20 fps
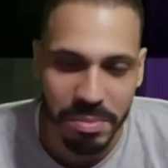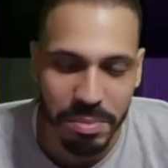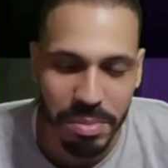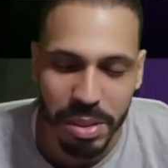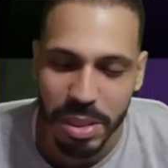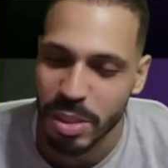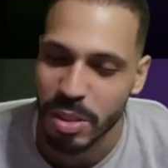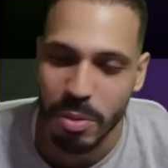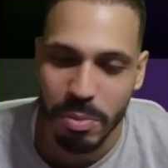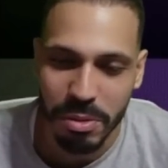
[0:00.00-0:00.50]

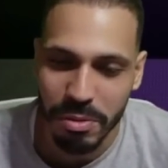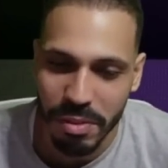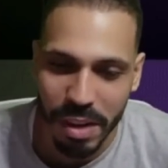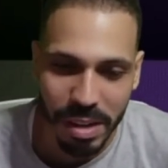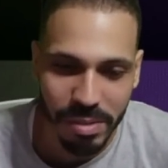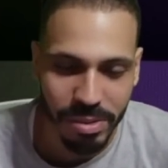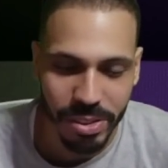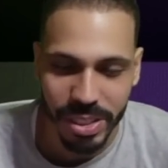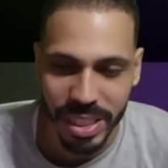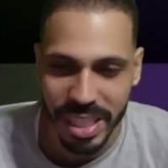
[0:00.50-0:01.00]
Please don't be
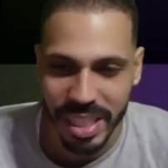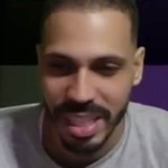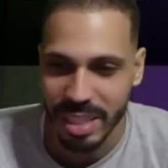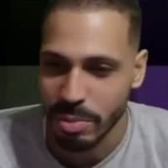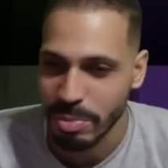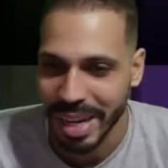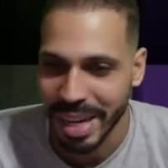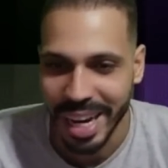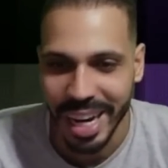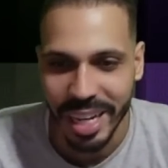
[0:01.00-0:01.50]
five for ten. That's
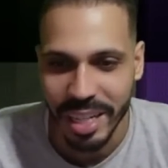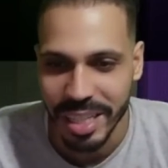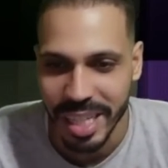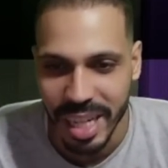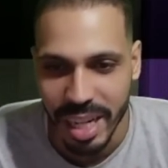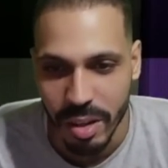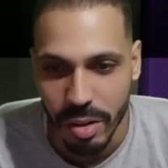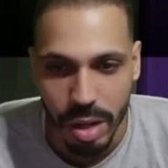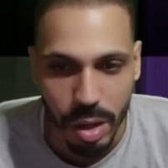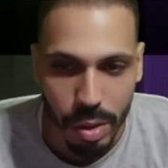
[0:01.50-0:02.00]
my height
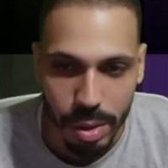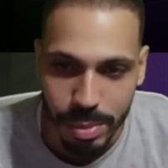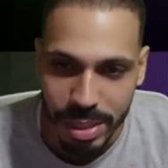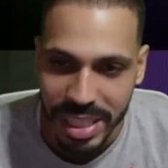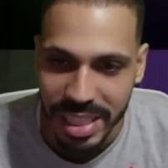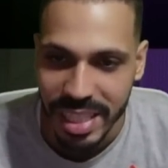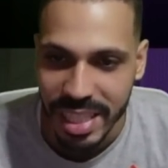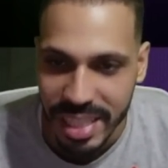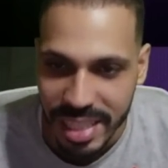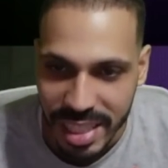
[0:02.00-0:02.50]
now. I wanna be
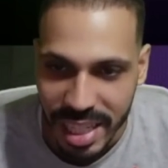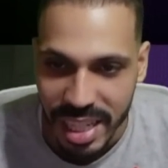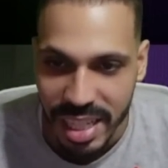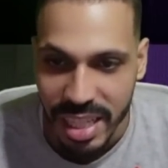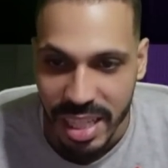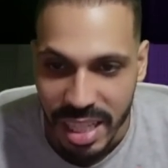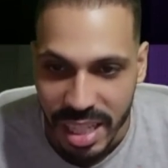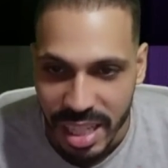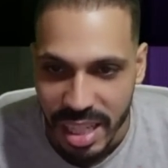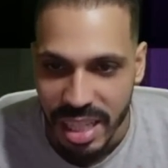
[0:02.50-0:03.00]
six ten.